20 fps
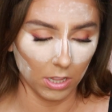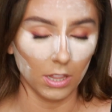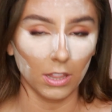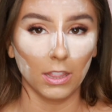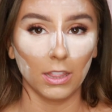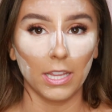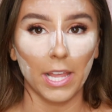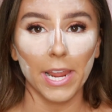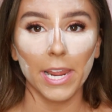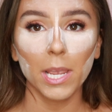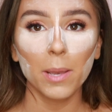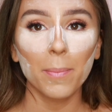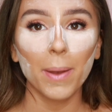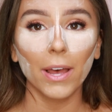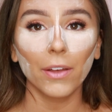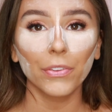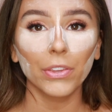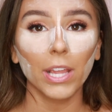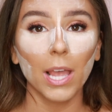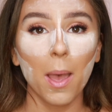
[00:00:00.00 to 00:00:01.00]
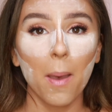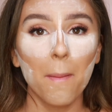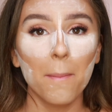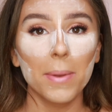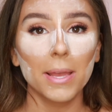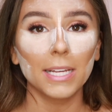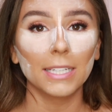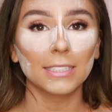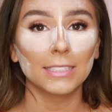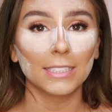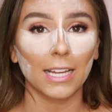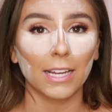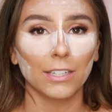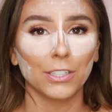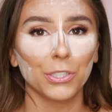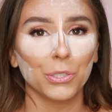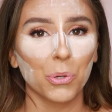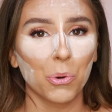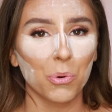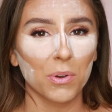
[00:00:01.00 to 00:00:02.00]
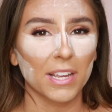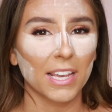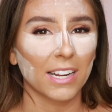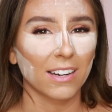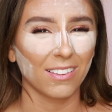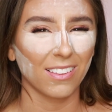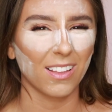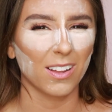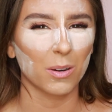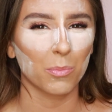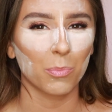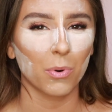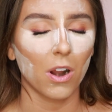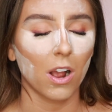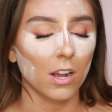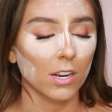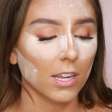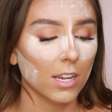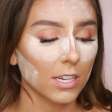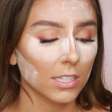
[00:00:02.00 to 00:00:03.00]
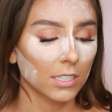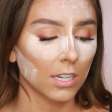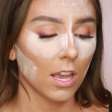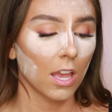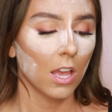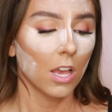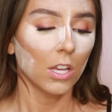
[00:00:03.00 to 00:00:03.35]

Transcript: like about them is that you don't get a lot of product,